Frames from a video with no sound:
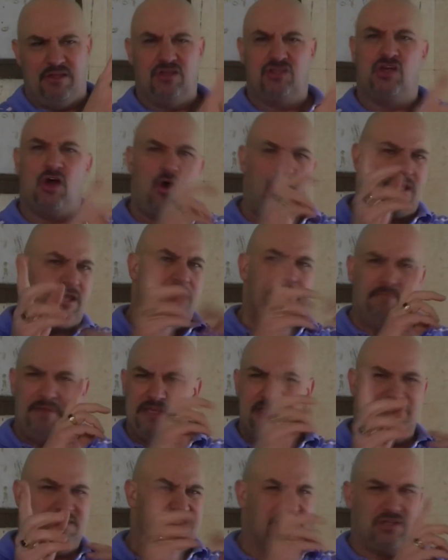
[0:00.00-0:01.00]
You're talking
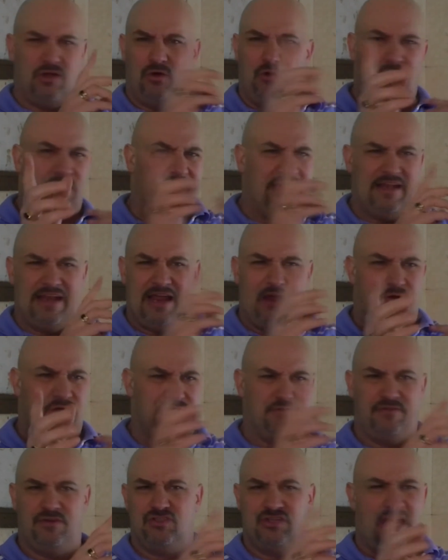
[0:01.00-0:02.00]
business the whole 8
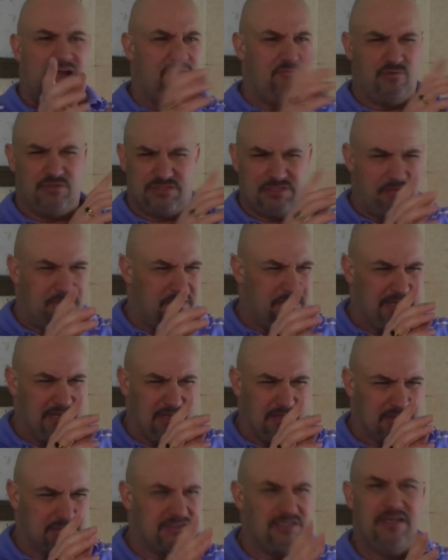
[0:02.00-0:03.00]
hours if you're driving with somebody
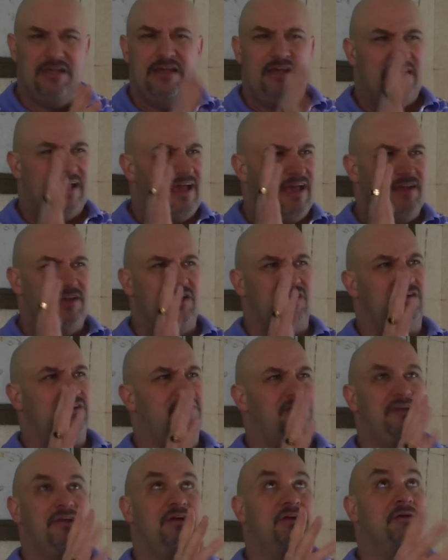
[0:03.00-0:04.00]
else, and
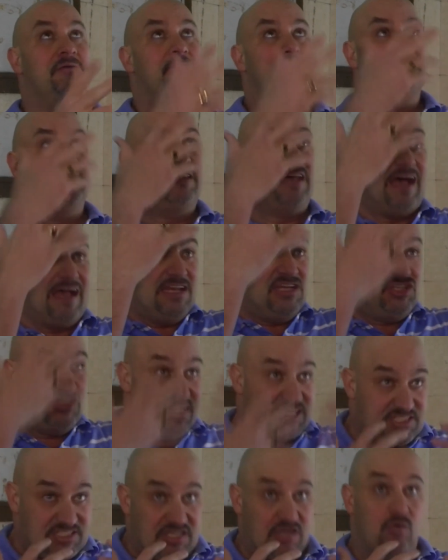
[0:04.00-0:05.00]
you're
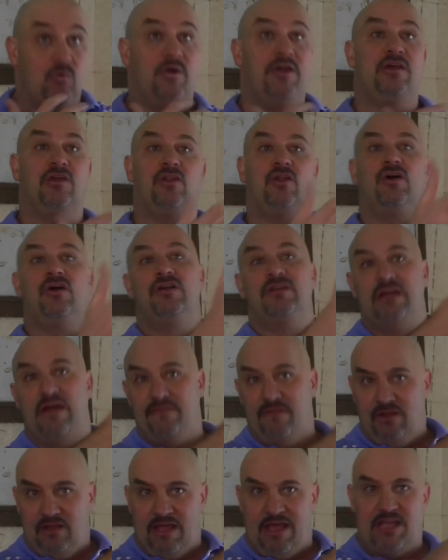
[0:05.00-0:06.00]
digesting what you learned on
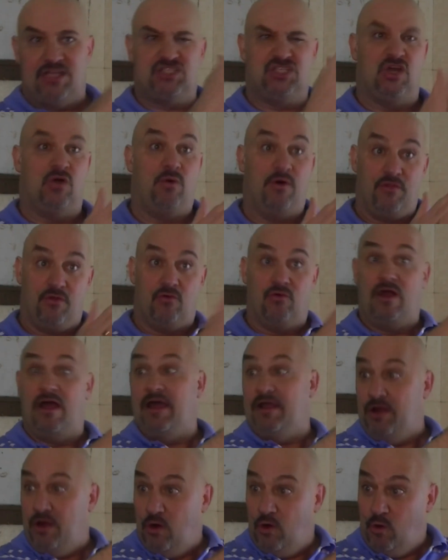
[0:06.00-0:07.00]
the last show on the
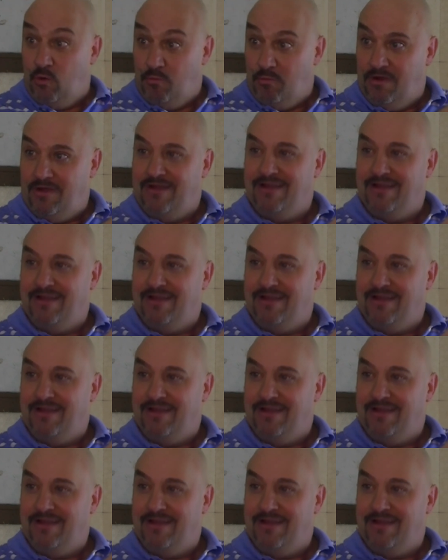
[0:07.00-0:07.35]
ride home.